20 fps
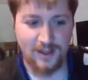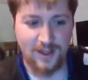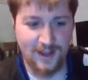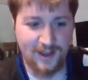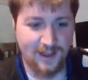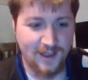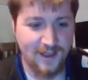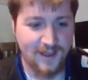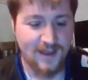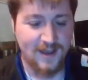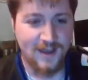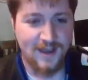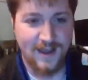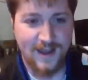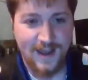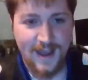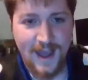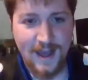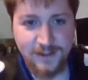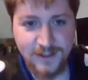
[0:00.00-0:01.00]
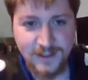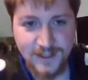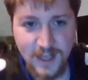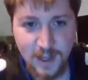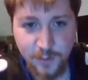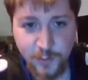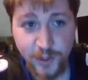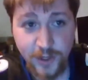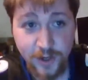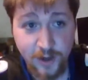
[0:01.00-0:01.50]
Like Alex
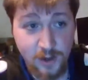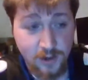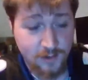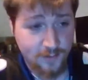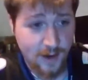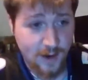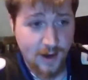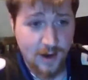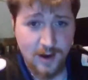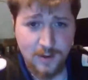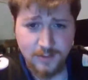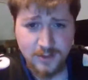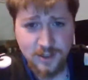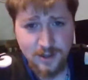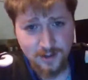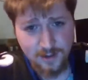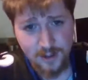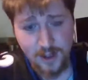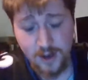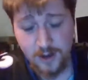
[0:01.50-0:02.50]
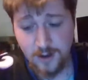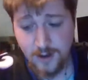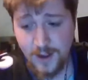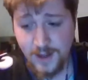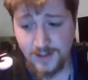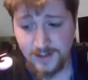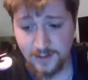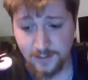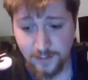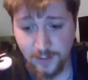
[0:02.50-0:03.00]
Cowboy Oliveira, I'm sure a lot of you
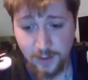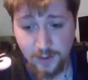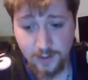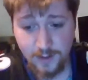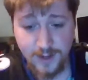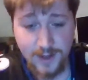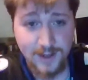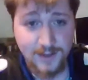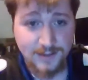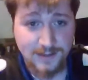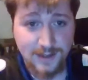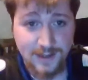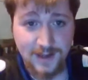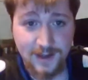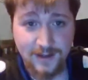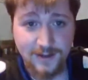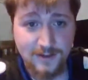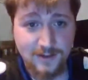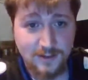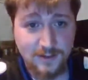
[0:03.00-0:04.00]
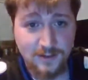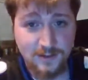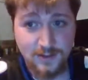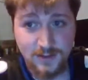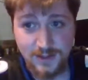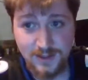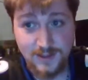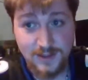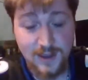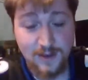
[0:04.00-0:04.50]
guys have heard he has like
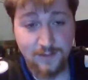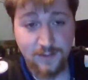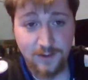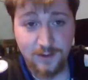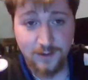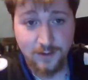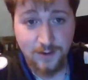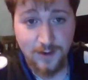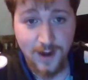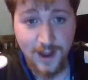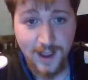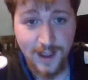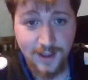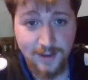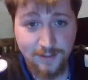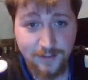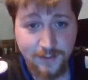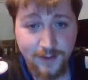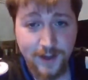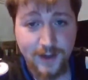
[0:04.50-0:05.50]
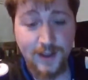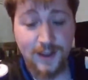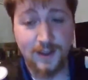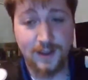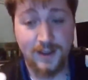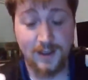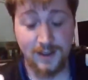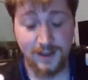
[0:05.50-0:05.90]
7 or 8 fucking